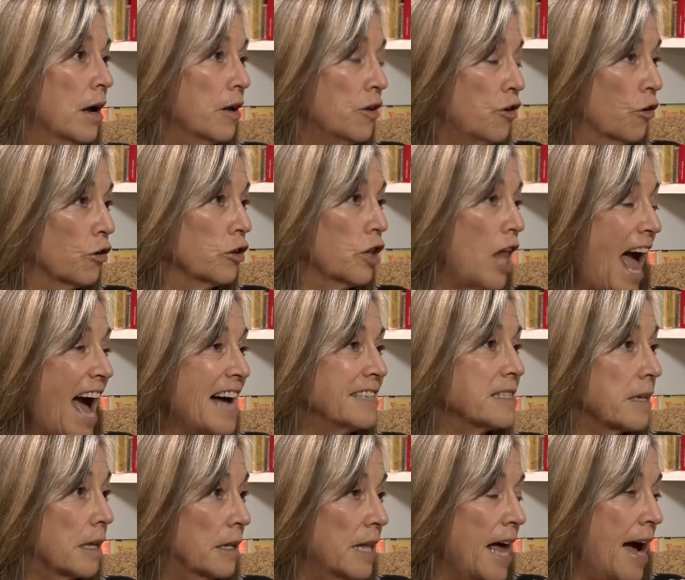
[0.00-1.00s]
your
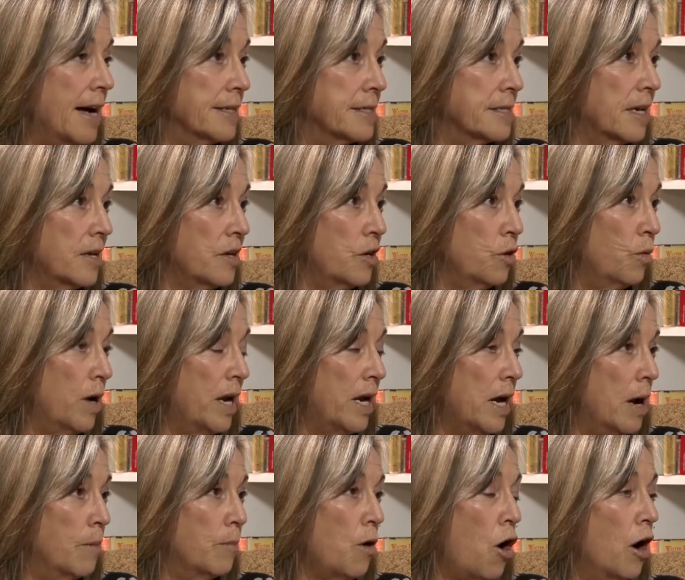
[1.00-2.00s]
last class at
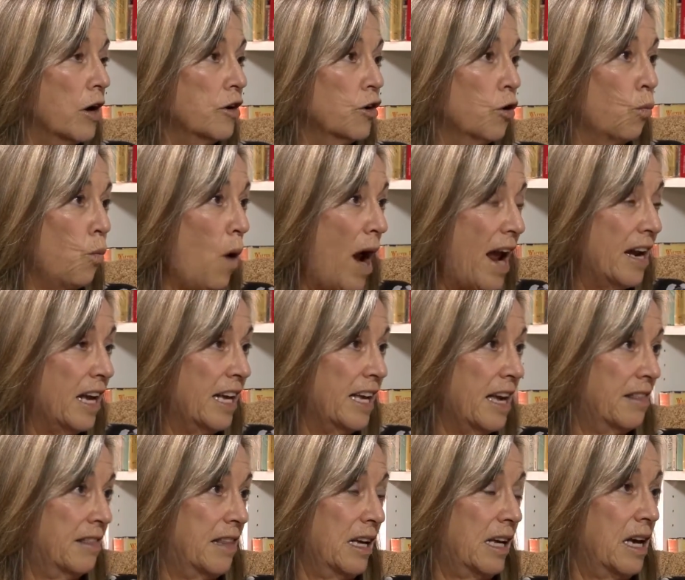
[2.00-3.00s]
UNM on your way to
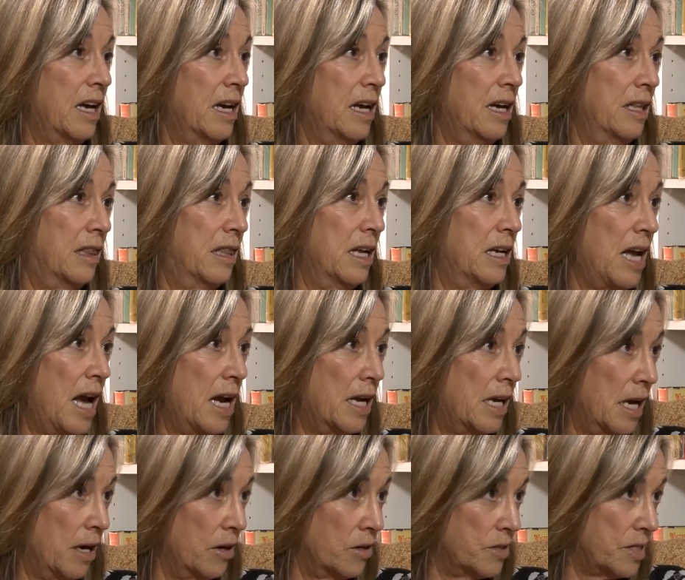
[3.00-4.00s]
get the kid at the
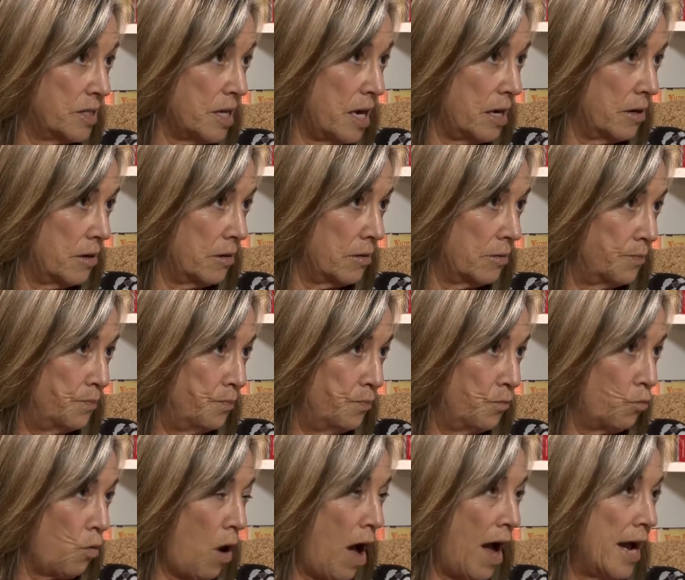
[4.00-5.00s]
daycare center. Yeah.
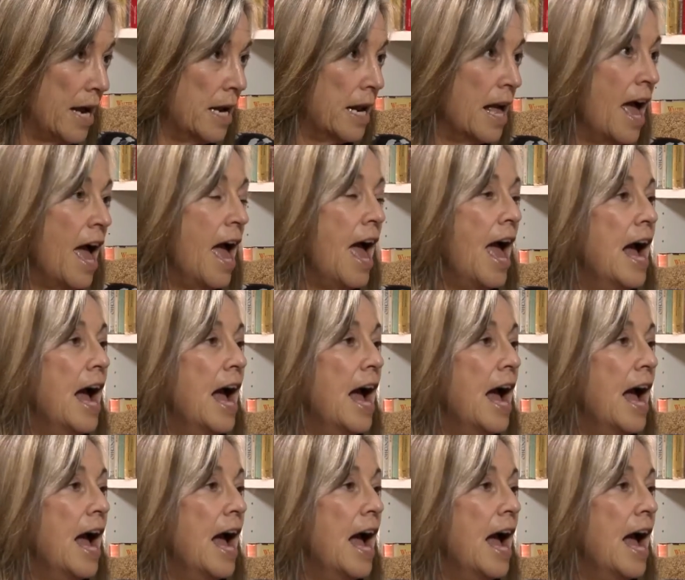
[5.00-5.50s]
Right?